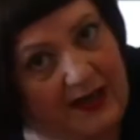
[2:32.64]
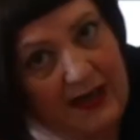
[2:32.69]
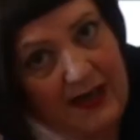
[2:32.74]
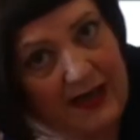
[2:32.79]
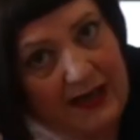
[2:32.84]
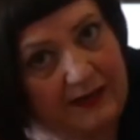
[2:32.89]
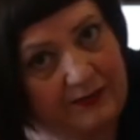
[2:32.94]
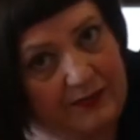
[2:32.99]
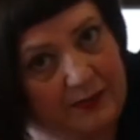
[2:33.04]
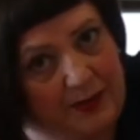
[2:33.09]

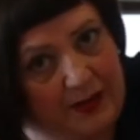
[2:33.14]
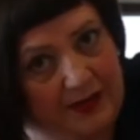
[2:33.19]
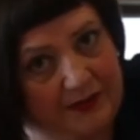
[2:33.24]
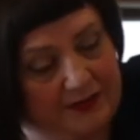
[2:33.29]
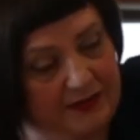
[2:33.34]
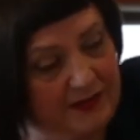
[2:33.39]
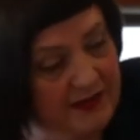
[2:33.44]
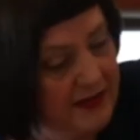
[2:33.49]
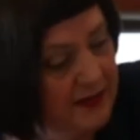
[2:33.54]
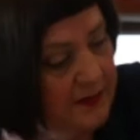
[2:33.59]
love
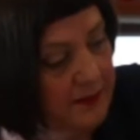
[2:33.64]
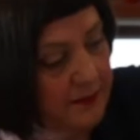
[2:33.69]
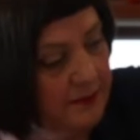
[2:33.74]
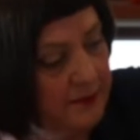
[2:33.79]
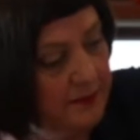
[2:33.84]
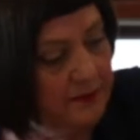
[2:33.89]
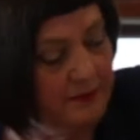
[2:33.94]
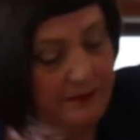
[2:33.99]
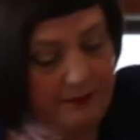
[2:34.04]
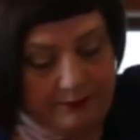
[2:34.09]
about this
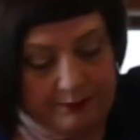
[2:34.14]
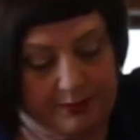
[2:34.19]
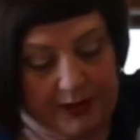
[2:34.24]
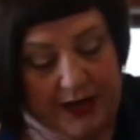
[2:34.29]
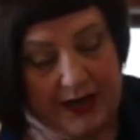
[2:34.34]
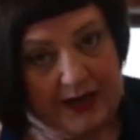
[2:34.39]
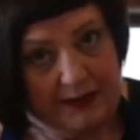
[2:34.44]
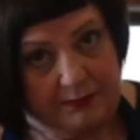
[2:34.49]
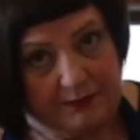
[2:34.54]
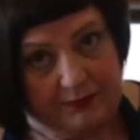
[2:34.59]

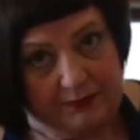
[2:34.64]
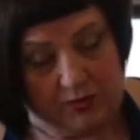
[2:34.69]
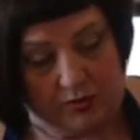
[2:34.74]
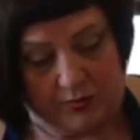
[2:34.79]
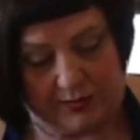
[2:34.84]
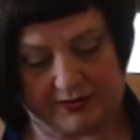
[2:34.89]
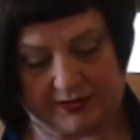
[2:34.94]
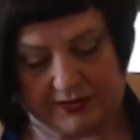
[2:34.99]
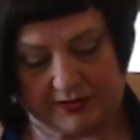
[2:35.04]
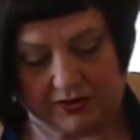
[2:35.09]
brand, before
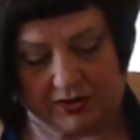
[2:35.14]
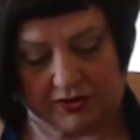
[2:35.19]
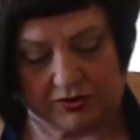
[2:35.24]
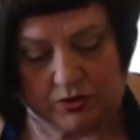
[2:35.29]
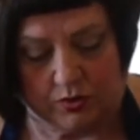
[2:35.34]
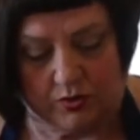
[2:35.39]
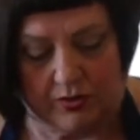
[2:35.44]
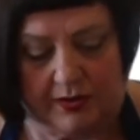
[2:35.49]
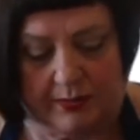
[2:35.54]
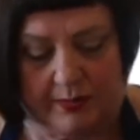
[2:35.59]
we start
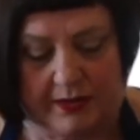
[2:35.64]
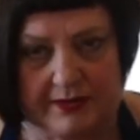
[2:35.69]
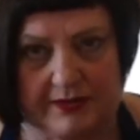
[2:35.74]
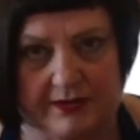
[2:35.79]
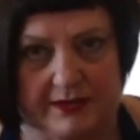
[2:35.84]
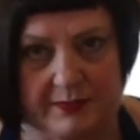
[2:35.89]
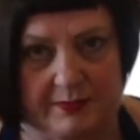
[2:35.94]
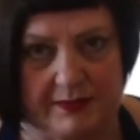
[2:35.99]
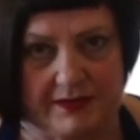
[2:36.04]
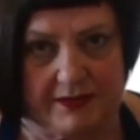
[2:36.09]
talking about the
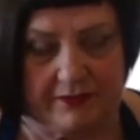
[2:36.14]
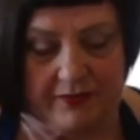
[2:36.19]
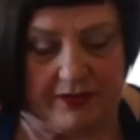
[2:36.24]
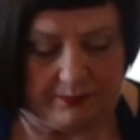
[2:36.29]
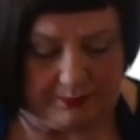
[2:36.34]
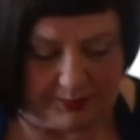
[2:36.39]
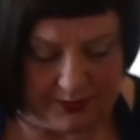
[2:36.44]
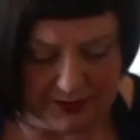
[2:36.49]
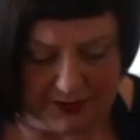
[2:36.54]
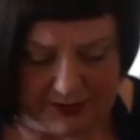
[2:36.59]

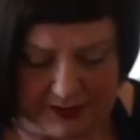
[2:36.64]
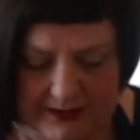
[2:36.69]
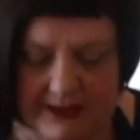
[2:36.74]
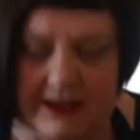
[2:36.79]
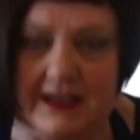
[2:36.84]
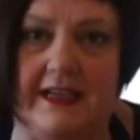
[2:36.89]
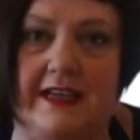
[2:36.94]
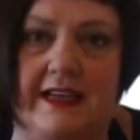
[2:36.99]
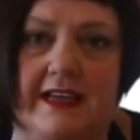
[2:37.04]
specific product,